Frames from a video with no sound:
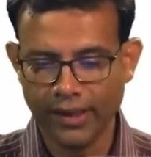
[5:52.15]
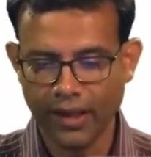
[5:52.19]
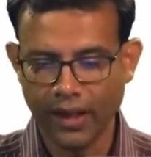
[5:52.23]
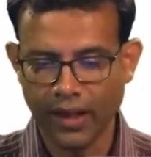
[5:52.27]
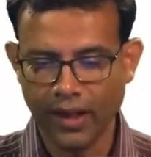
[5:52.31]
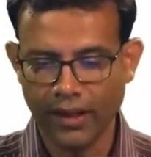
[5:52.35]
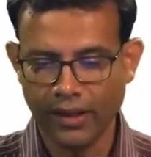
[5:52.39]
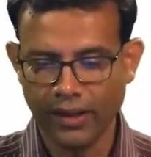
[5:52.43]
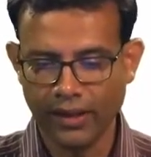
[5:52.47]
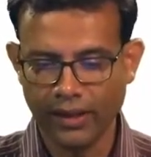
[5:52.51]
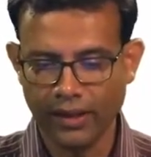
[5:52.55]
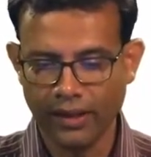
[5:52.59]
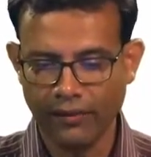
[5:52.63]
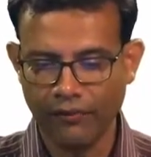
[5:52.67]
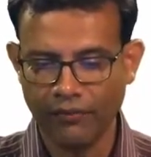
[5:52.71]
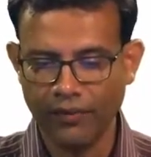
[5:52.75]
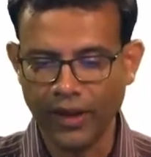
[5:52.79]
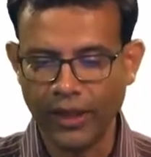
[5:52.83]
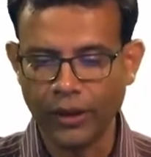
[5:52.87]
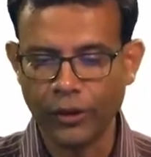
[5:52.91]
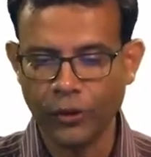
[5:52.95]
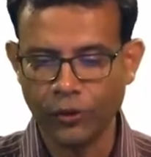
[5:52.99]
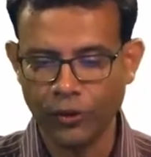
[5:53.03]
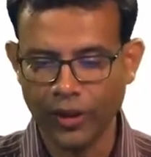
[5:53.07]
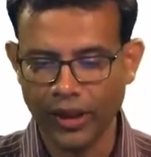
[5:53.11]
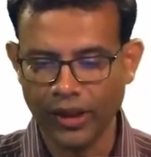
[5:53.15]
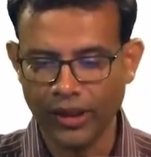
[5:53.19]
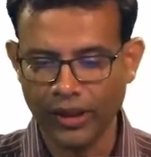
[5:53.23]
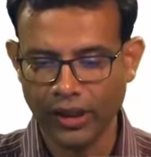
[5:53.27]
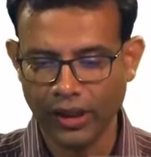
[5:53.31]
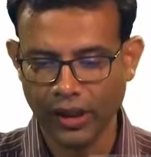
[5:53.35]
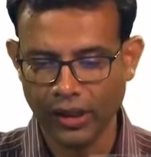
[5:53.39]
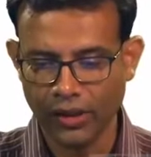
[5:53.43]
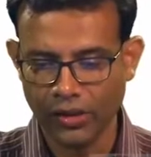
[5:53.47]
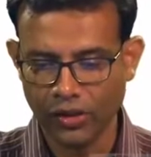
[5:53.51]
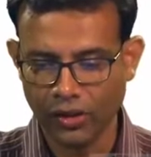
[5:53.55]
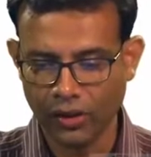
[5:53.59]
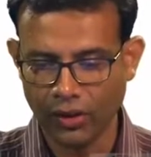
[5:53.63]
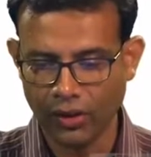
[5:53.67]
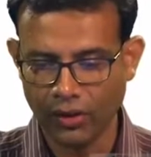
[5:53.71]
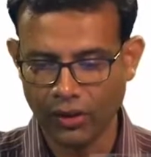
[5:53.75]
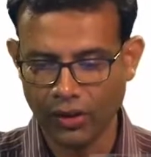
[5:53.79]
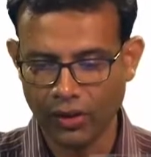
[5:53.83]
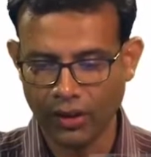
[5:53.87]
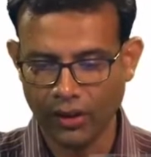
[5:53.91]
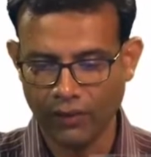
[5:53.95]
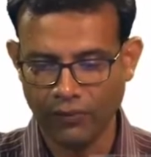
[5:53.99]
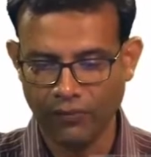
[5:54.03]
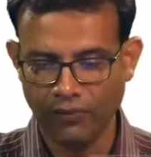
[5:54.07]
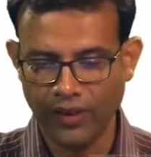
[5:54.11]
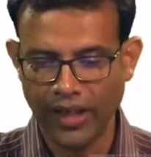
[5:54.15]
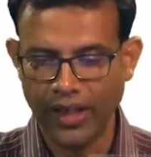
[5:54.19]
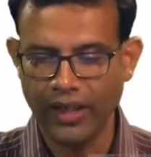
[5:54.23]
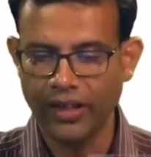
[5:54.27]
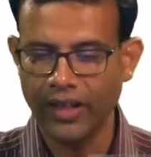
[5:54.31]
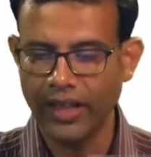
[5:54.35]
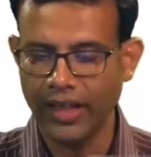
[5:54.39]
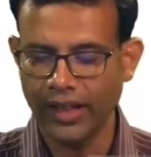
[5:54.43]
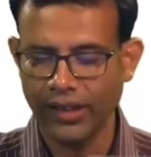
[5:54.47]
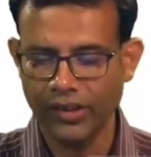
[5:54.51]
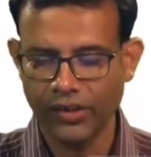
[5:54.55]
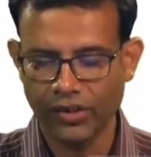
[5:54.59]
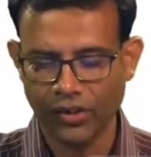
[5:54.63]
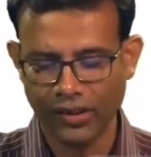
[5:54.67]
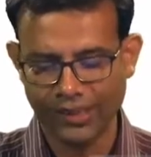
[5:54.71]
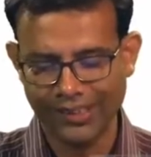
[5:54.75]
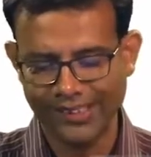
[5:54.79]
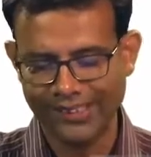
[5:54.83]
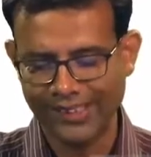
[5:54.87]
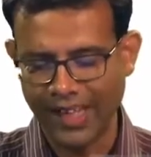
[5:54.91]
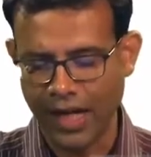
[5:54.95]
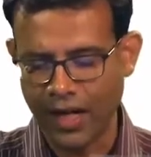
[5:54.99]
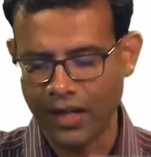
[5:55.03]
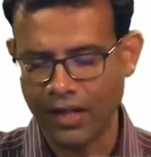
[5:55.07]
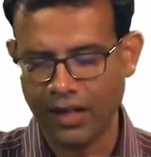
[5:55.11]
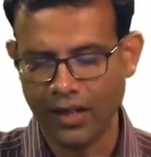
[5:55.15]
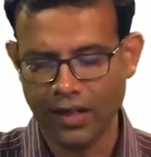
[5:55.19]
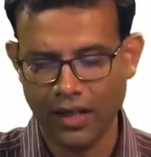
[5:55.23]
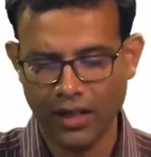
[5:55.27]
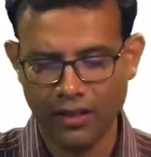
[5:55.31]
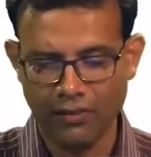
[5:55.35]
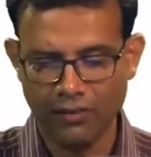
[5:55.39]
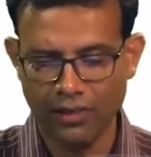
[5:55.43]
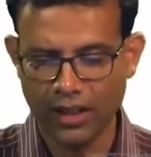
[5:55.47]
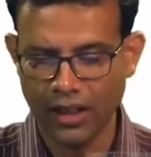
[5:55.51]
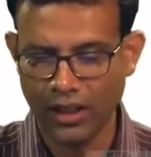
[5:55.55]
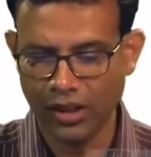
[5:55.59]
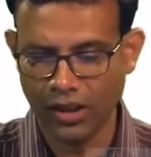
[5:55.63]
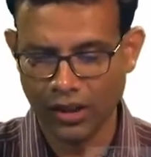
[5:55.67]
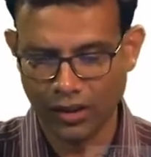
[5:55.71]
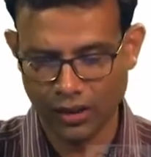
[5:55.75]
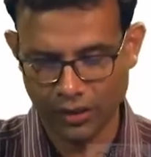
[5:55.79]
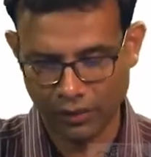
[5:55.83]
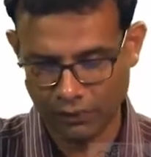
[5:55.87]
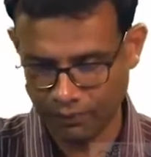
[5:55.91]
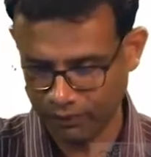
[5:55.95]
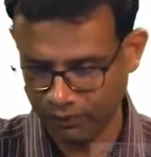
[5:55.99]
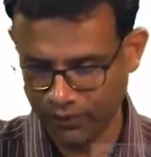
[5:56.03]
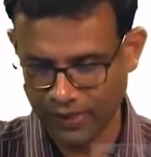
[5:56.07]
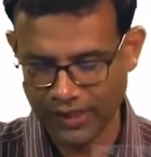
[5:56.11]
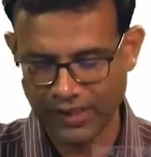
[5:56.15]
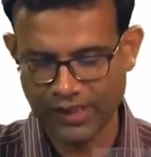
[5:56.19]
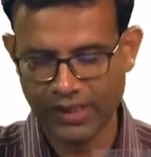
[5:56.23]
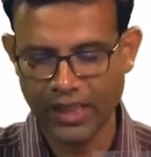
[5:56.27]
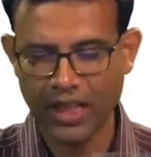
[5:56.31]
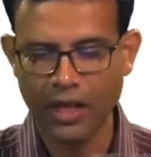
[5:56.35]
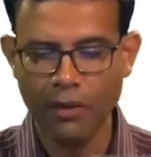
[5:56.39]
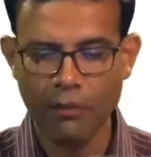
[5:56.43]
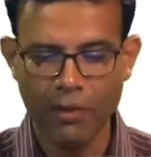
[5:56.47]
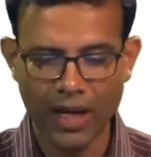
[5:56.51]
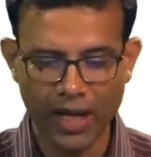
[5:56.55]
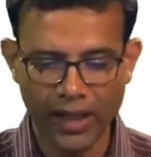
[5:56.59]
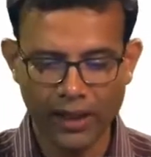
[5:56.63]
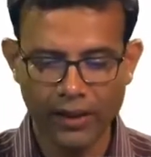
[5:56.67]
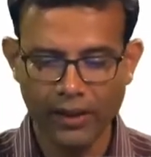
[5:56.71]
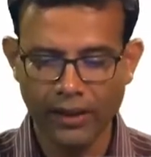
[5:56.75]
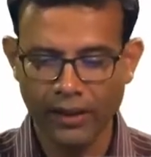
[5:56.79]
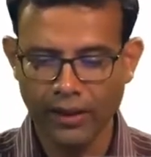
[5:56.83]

are the fluctuations or the variance or the standard deviation, the sigma,